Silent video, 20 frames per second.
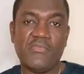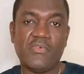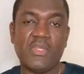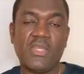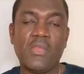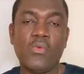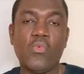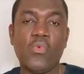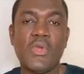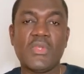
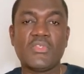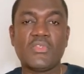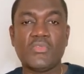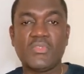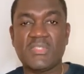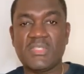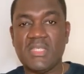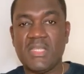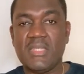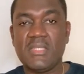Okay, once you
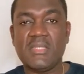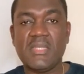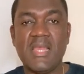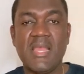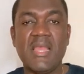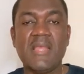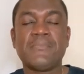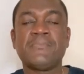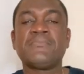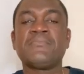send
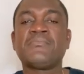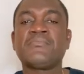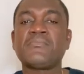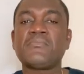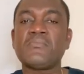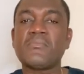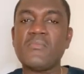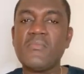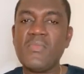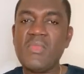that,
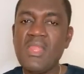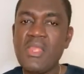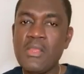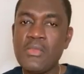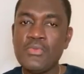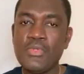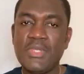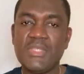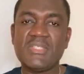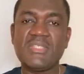
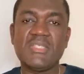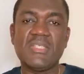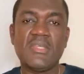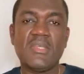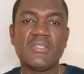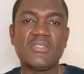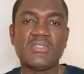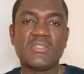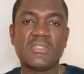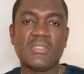
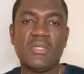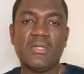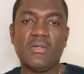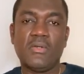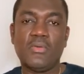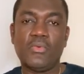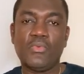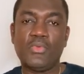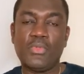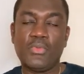USCIS
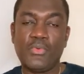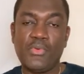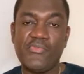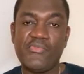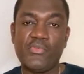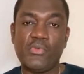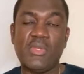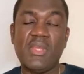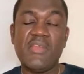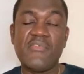will
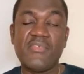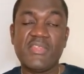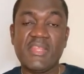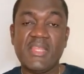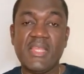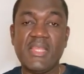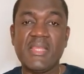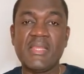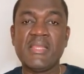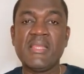review
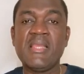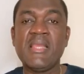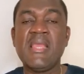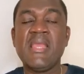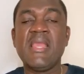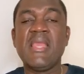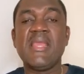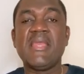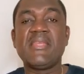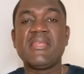everything,
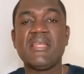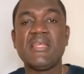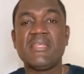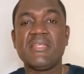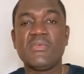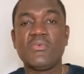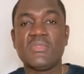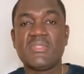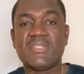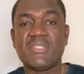and then
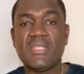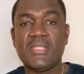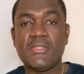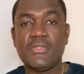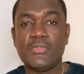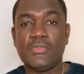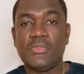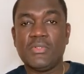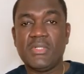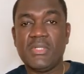they will send
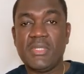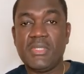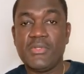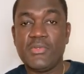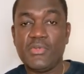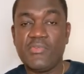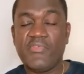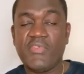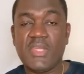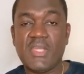you a
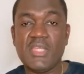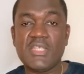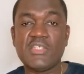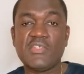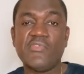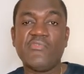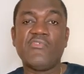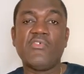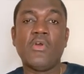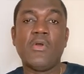
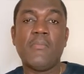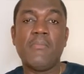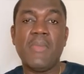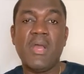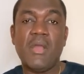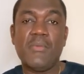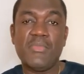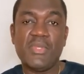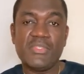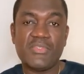notification for a
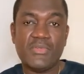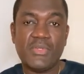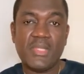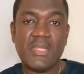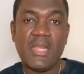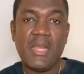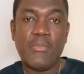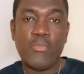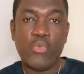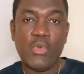biometric
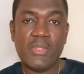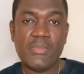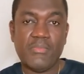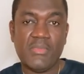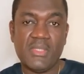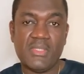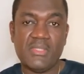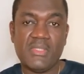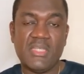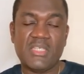
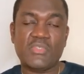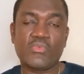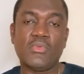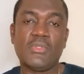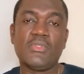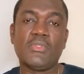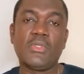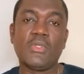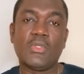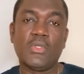appointment. That's
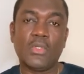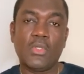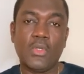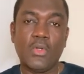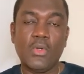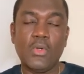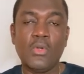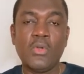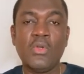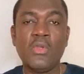when you're gonna
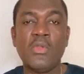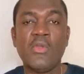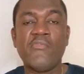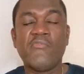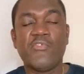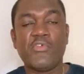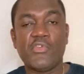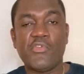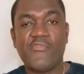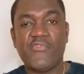go
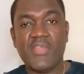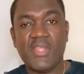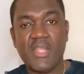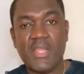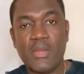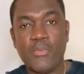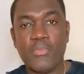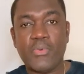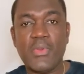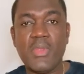for your
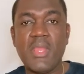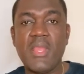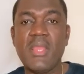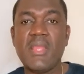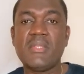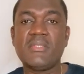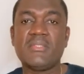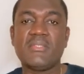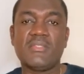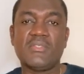
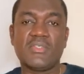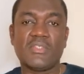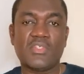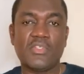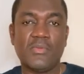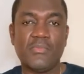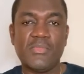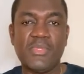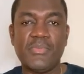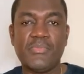fingerprint, you know,
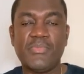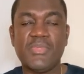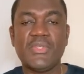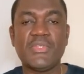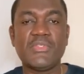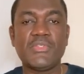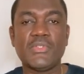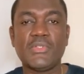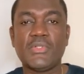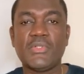submit
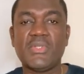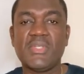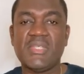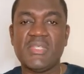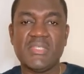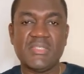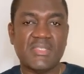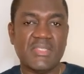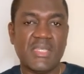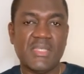picture, and
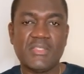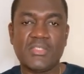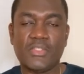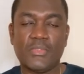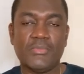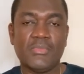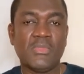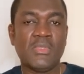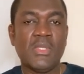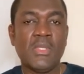then sign
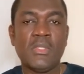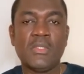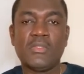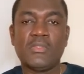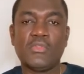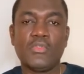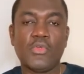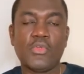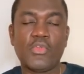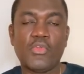some
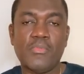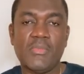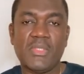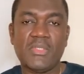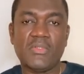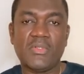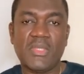document.